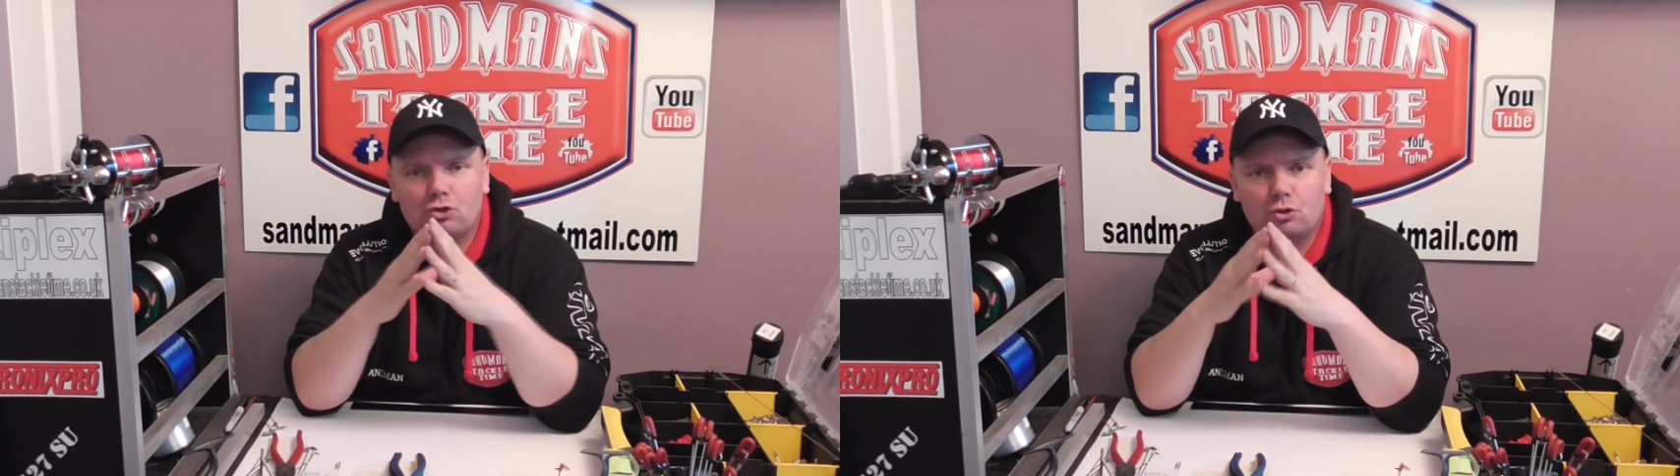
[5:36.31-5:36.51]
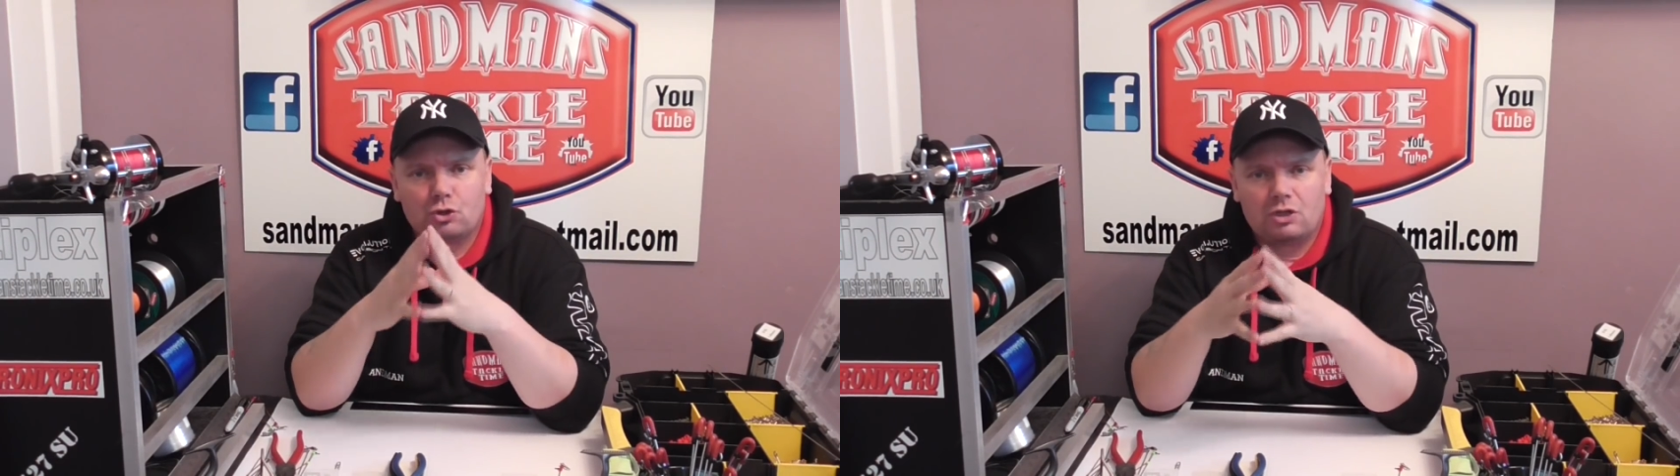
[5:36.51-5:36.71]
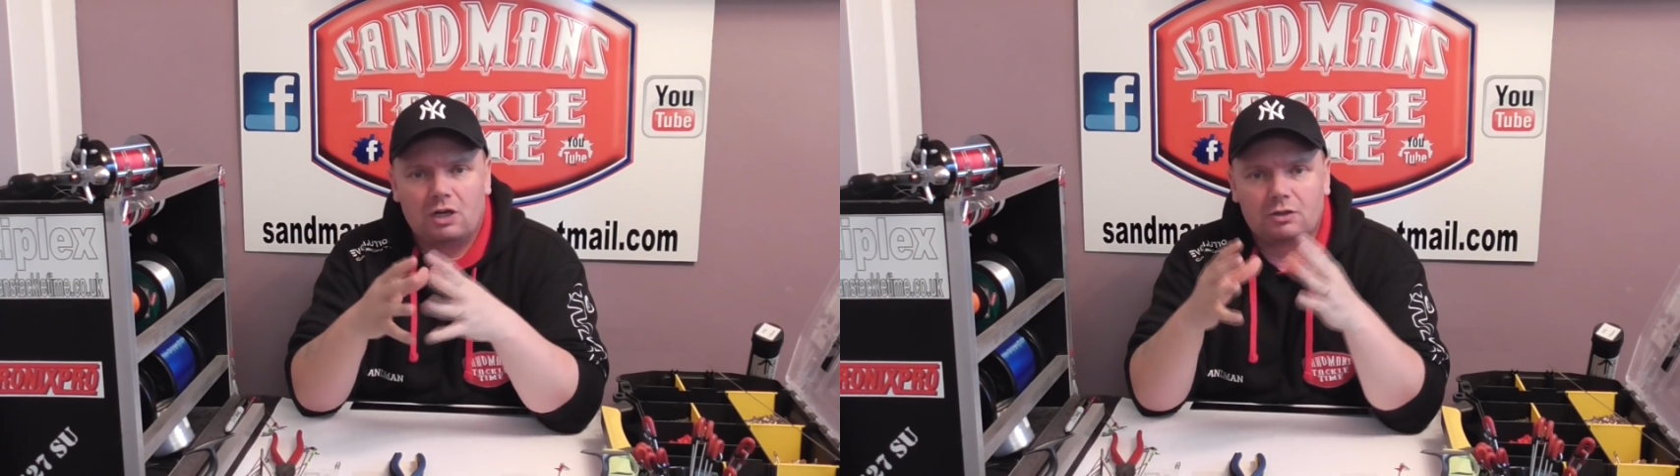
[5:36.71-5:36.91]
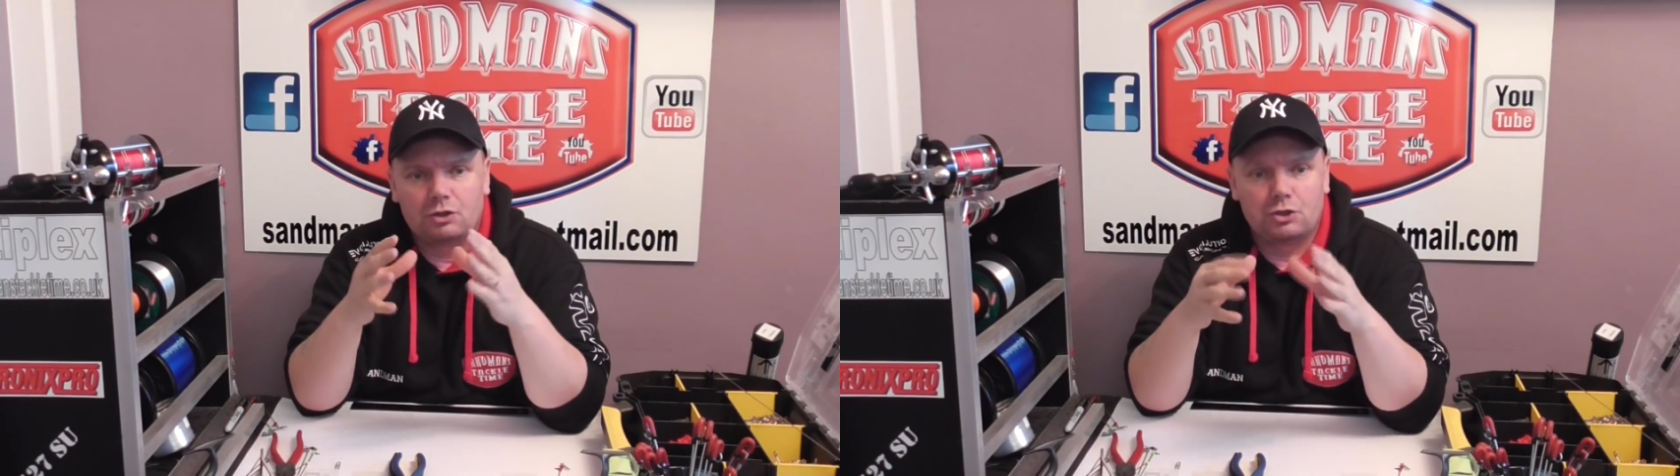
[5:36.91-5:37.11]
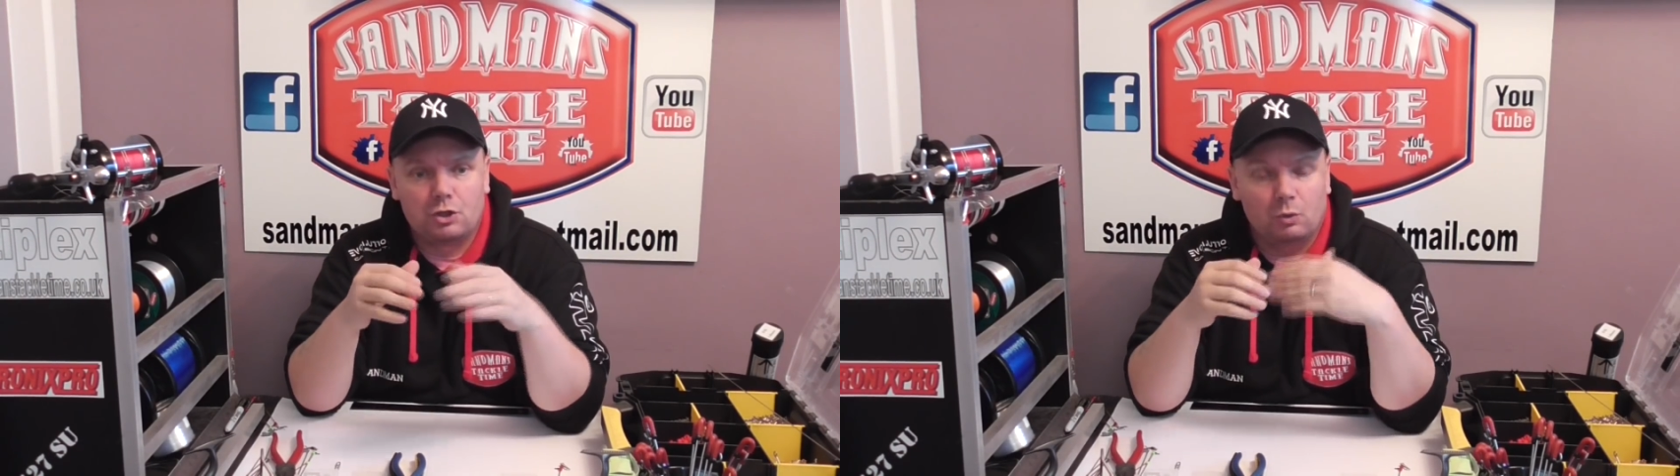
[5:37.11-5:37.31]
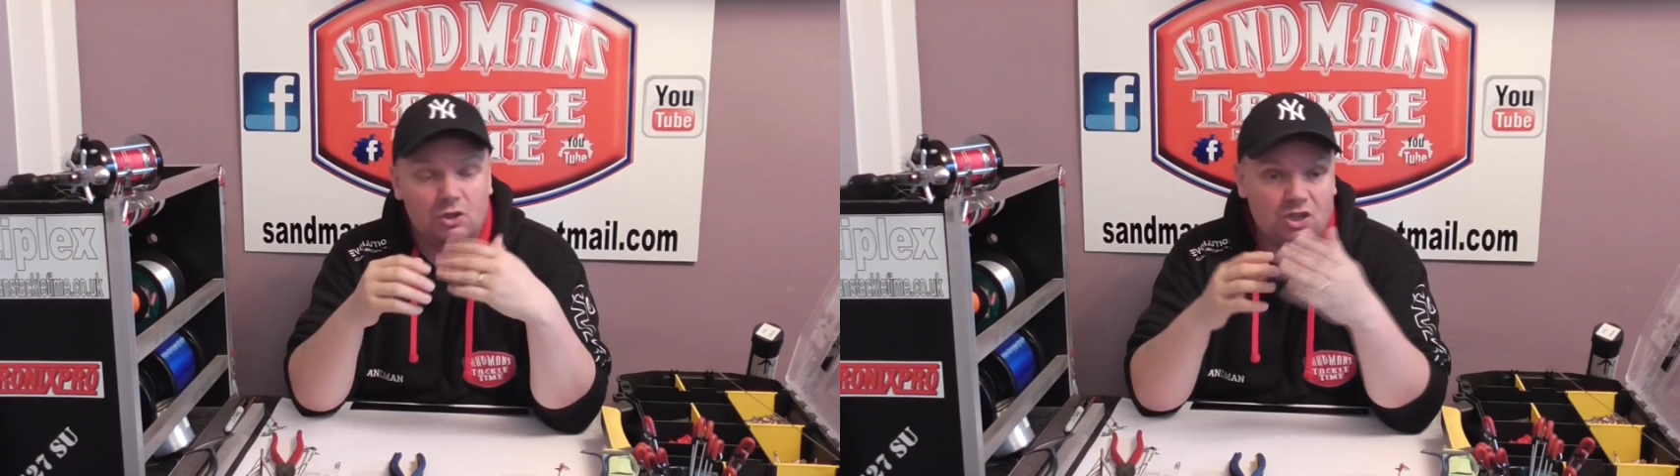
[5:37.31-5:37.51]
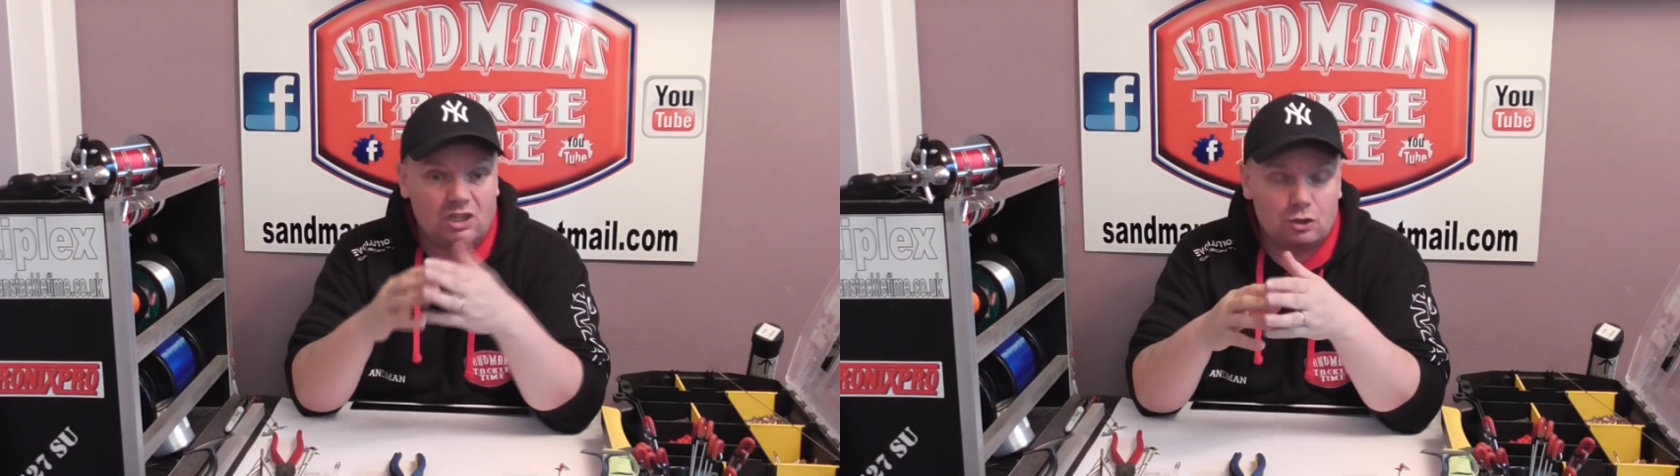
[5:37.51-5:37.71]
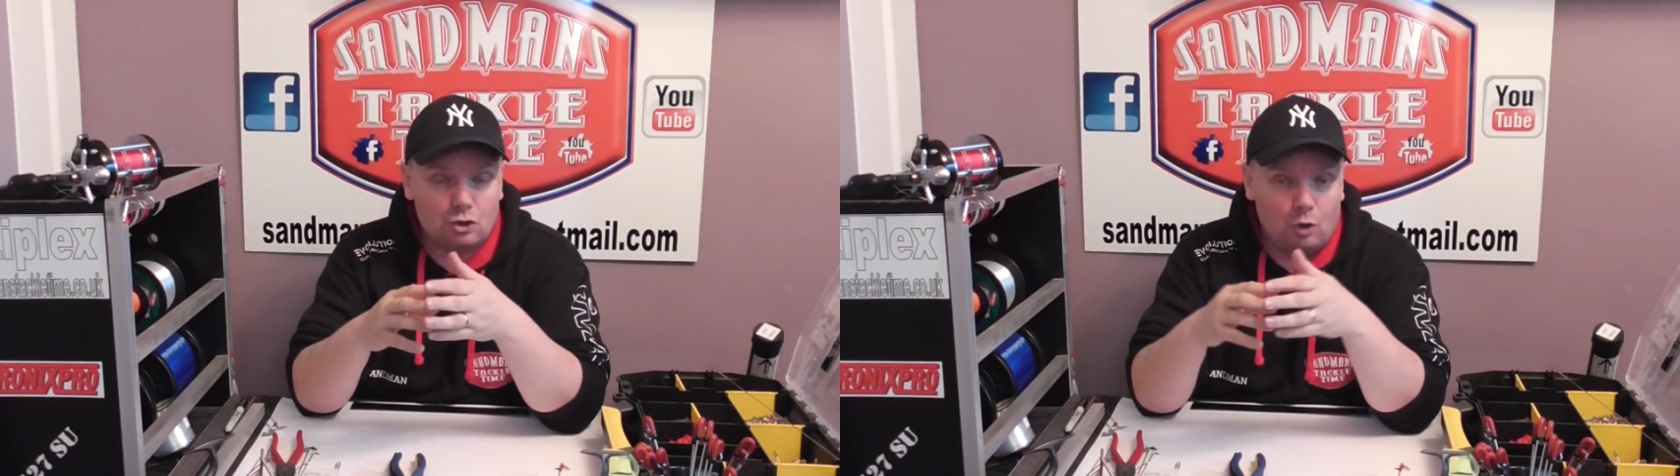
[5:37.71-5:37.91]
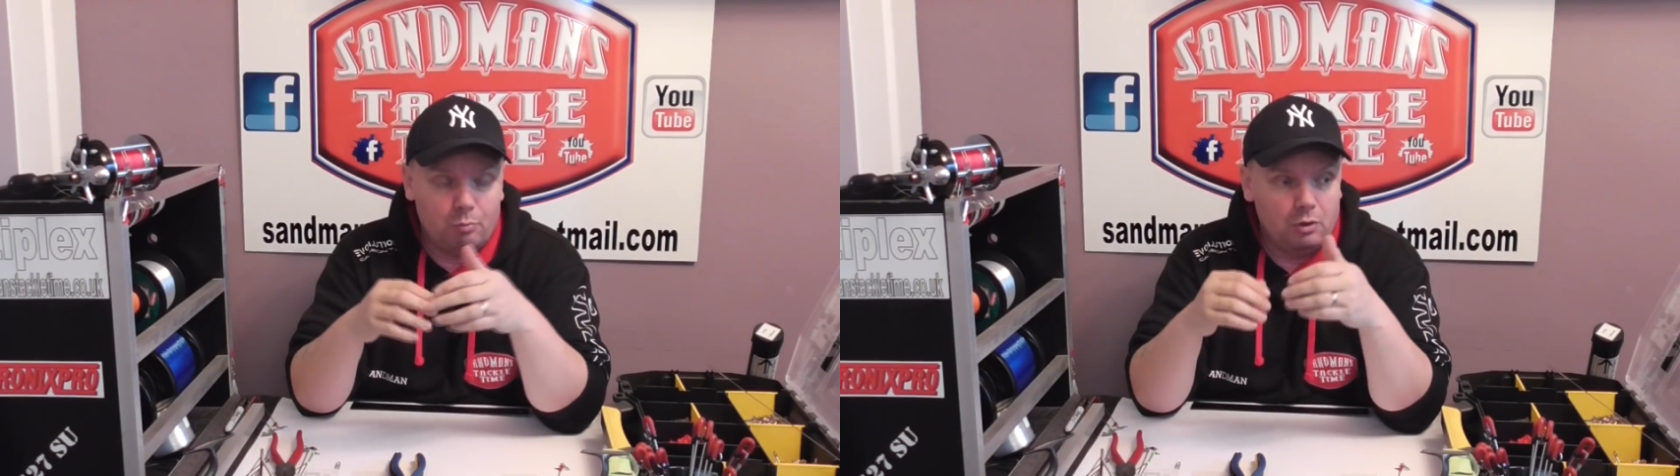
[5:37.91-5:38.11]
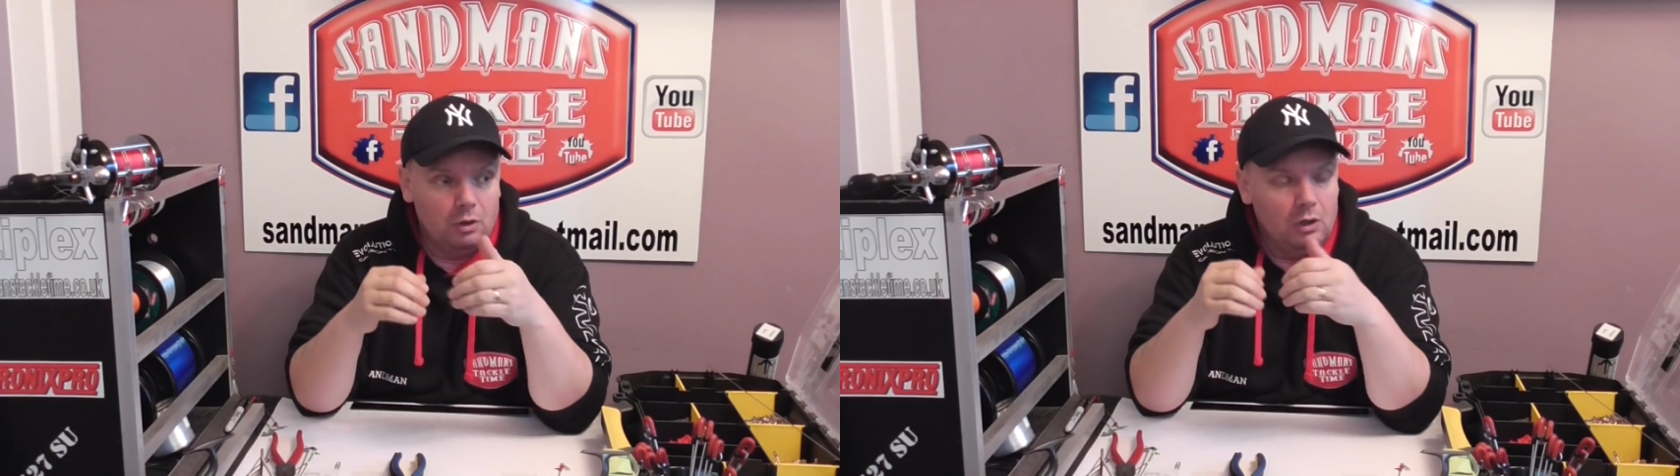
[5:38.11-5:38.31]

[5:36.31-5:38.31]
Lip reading: trust that to do a sinker top,